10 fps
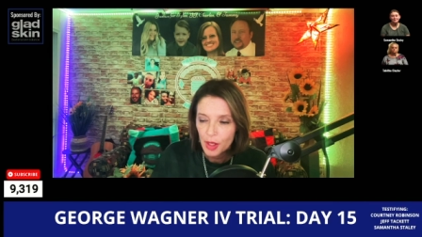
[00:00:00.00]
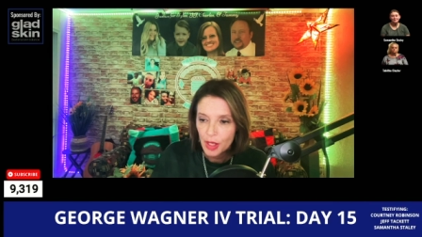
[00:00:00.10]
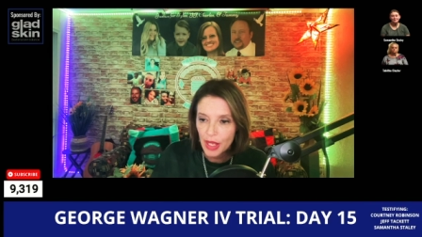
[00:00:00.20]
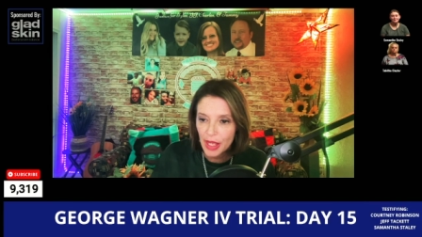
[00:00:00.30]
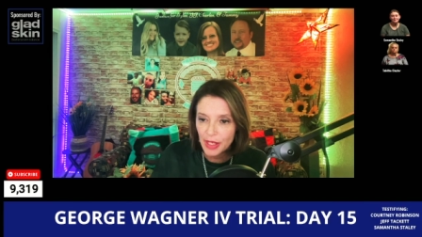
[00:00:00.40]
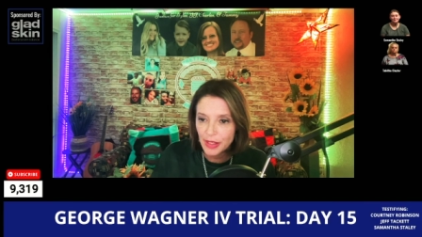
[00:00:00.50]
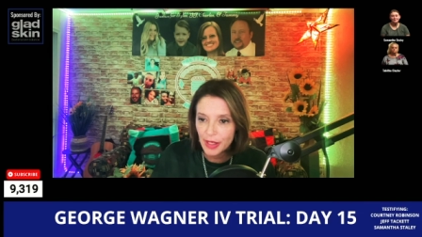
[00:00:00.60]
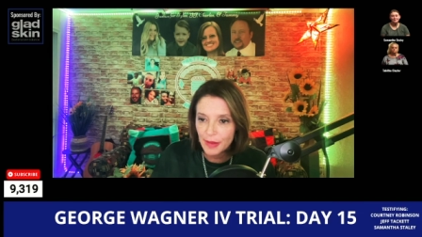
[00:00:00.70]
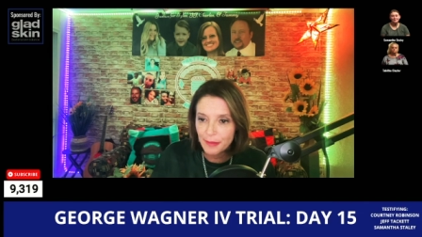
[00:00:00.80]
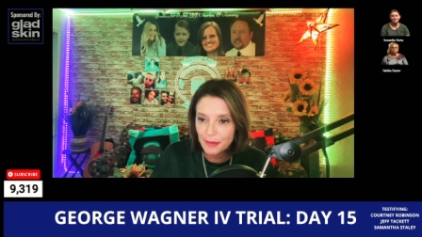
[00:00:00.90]
And
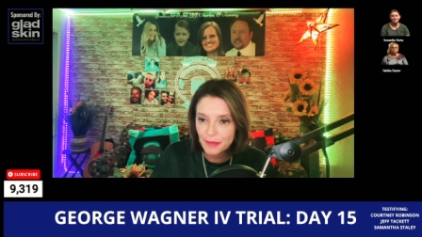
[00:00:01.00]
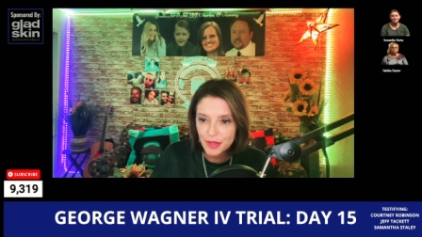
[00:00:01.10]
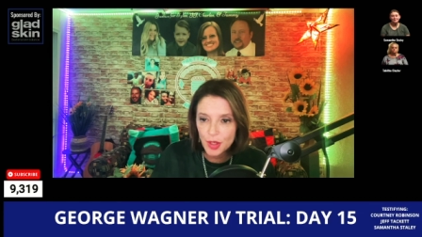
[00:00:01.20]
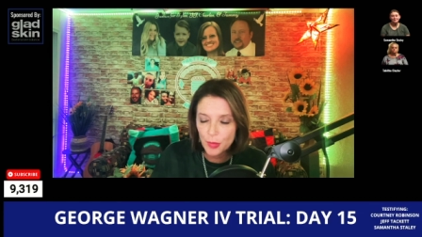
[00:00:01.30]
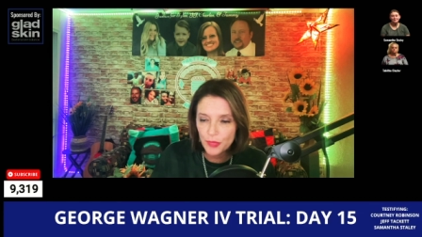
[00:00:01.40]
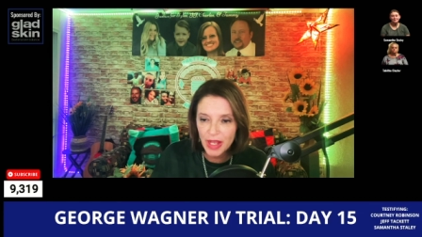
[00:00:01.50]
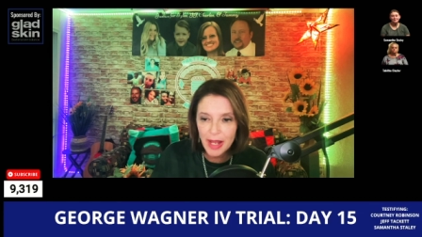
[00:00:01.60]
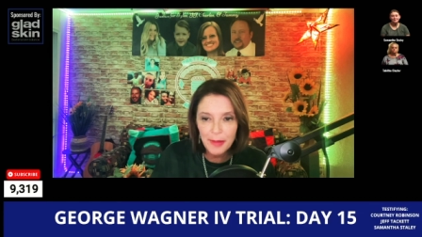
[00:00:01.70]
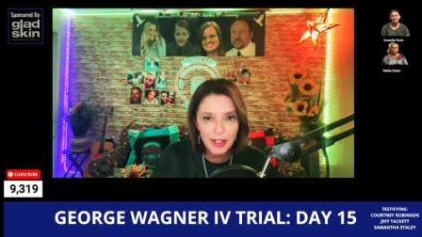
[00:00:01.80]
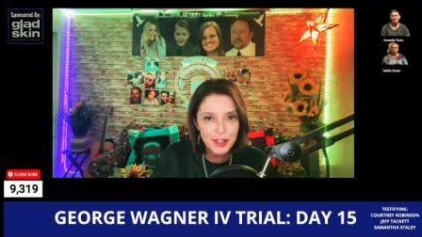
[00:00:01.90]
uh, so they got
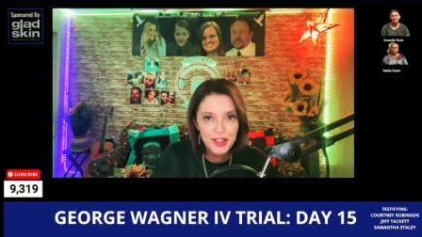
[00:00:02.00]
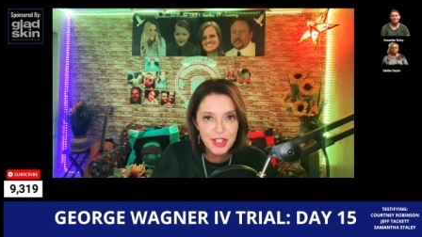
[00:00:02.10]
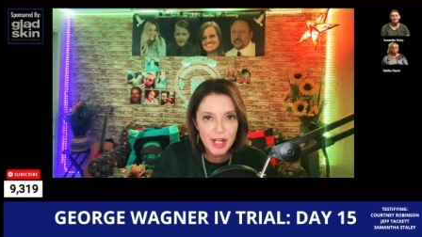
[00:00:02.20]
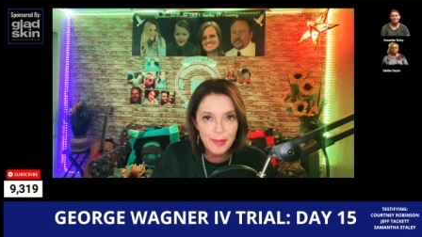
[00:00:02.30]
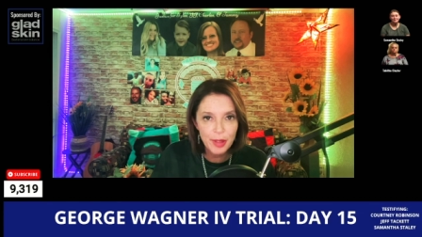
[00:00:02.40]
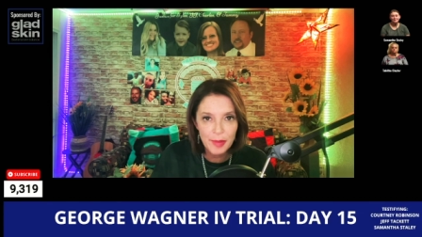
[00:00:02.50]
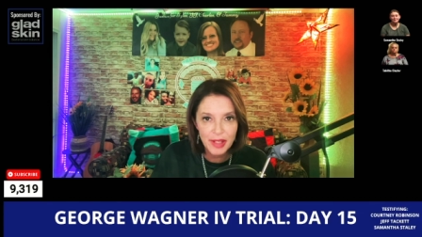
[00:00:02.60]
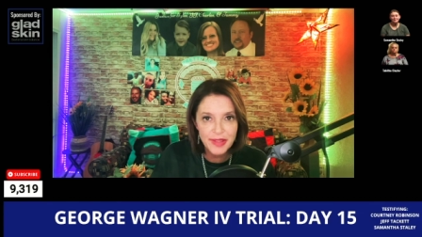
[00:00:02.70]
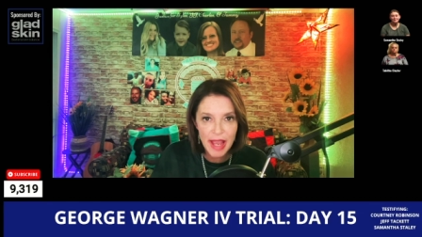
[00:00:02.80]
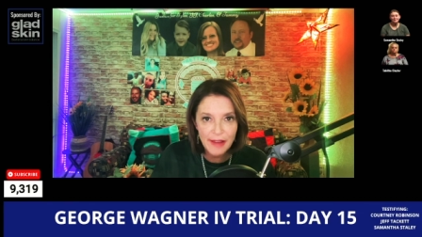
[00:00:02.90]
married just a couple of months
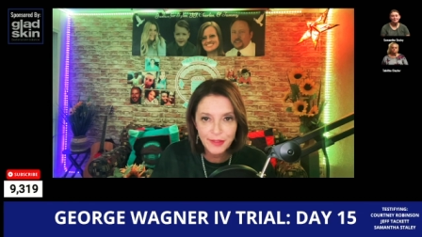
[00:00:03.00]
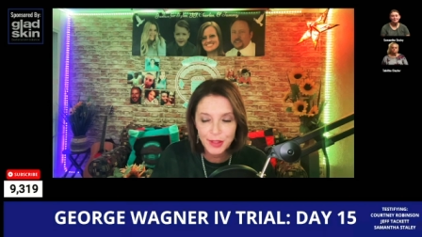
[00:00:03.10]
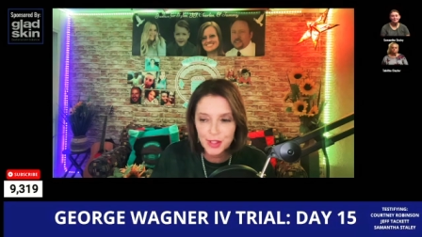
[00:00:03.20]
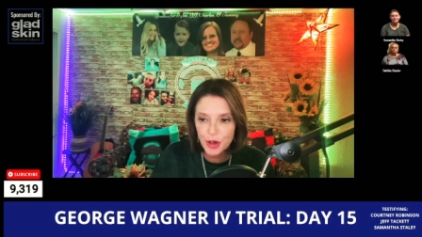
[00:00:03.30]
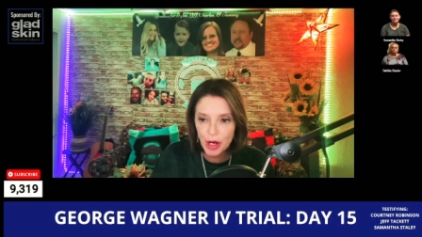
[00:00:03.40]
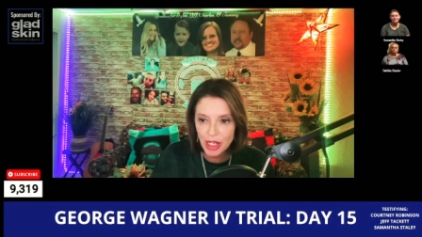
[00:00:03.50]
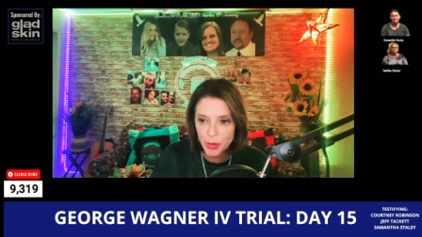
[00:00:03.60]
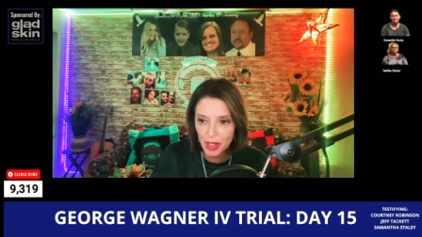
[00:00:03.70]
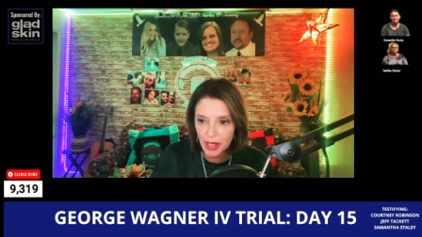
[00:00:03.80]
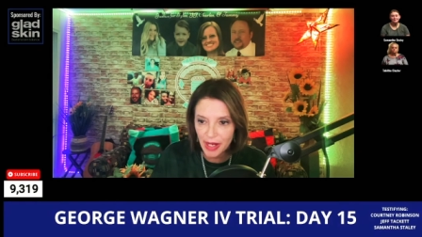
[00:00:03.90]
after she
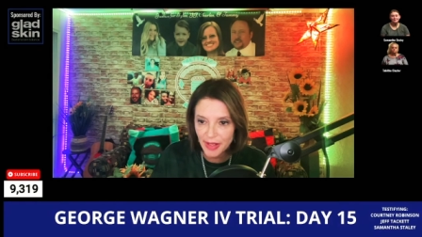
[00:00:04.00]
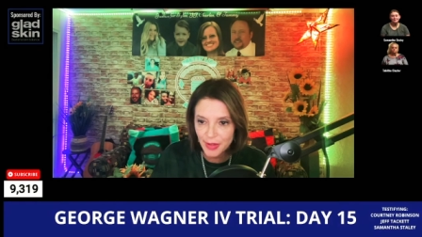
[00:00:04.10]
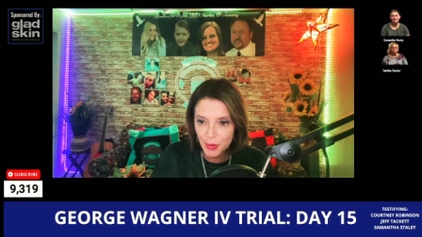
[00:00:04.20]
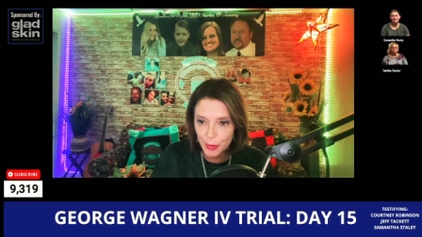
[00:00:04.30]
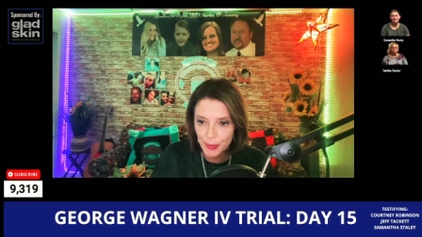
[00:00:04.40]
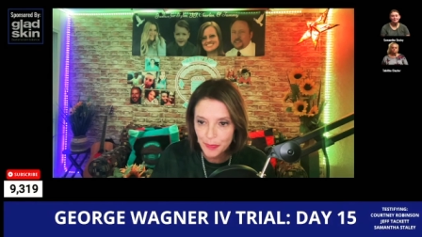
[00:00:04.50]
graduated high school.